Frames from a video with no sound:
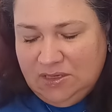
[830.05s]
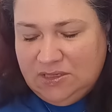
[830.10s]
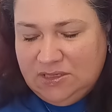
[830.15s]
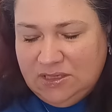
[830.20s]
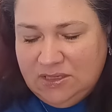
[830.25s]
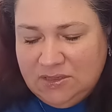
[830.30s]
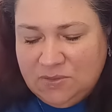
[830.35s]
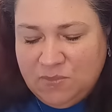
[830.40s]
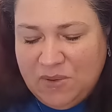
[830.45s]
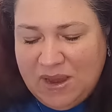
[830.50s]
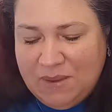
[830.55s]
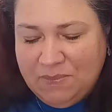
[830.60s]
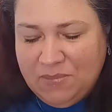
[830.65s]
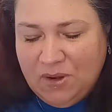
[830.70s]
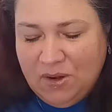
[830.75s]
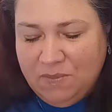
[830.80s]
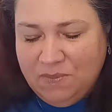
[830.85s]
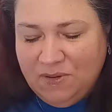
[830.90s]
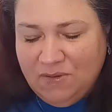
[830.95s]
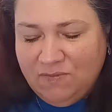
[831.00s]
So let's pop
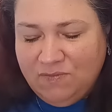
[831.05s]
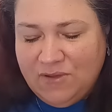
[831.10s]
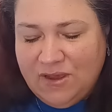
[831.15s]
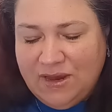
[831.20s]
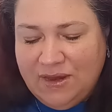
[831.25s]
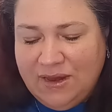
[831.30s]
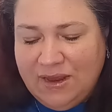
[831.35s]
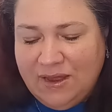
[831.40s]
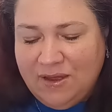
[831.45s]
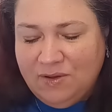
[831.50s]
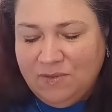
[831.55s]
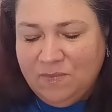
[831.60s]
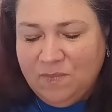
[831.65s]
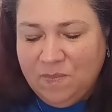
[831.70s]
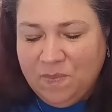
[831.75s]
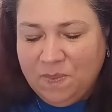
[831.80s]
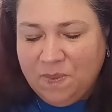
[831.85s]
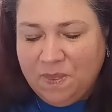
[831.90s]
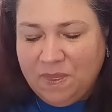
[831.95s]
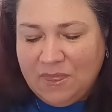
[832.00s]
it open and find out.
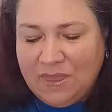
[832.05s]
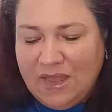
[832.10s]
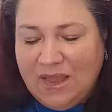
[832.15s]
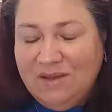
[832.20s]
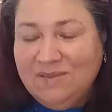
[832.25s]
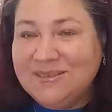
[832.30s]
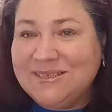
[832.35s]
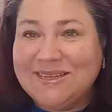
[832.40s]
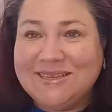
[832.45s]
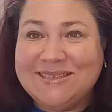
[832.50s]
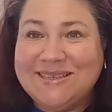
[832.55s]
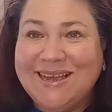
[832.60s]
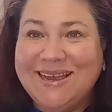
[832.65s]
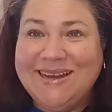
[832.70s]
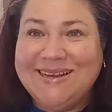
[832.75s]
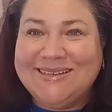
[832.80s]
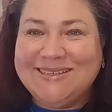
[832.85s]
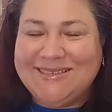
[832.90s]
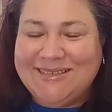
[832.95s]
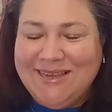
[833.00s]
I was
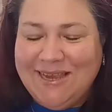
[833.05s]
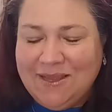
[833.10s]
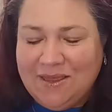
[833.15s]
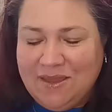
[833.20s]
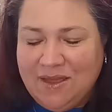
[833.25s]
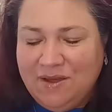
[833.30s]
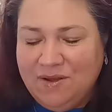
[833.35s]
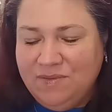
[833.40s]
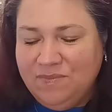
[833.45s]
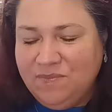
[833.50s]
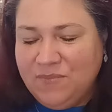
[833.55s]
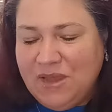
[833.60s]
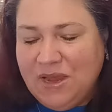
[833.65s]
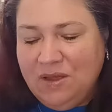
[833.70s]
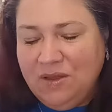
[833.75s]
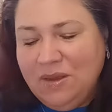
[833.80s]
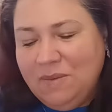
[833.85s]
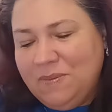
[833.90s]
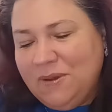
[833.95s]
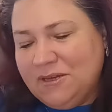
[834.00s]
excited to see it though.
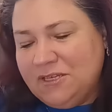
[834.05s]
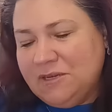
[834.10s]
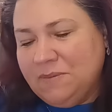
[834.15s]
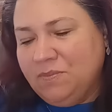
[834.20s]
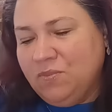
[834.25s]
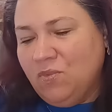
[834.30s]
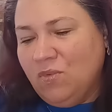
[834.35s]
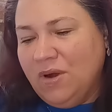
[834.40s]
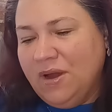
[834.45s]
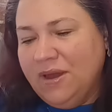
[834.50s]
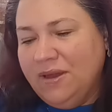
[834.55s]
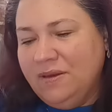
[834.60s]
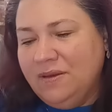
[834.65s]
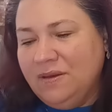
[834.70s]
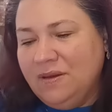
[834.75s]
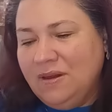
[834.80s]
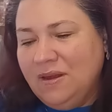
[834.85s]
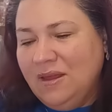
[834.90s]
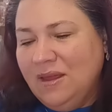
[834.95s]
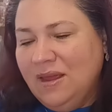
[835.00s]
I only picked up
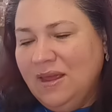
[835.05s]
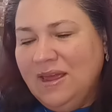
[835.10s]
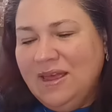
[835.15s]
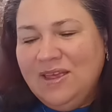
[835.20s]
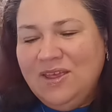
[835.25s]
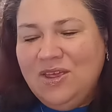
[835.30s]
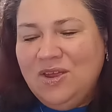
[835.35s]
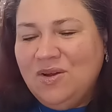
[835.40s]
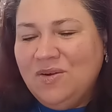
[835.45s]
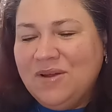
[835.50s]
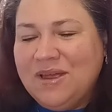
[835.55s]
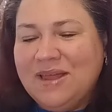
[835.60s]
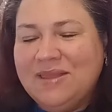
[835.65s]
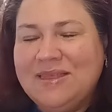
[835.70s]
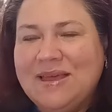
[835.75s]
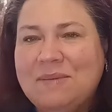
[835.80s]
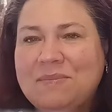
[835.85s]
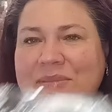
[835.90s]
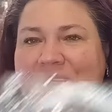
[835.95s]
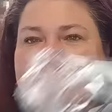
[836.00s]
one. You don't get
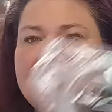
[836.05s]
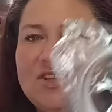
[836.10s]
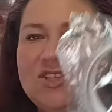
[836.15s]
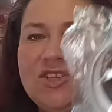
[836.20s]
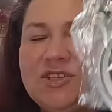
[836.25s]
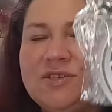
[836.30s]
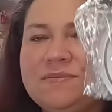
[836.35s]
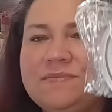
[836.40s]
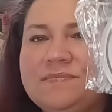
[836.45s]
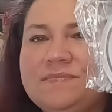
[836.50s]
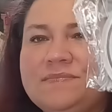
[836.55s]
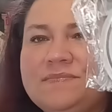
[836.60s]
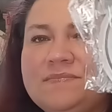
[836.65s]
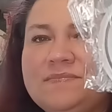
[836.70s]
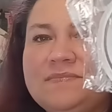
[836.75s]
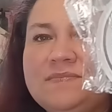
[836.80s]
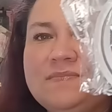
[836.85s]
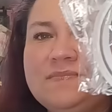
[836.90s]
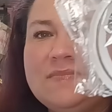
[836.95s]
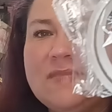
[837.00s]
that much.
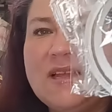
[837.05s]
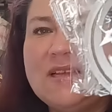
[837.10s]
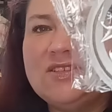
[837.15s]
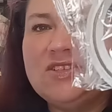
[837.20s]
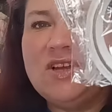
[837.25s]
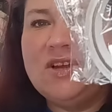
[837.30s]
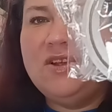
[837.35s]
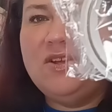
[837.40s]
That's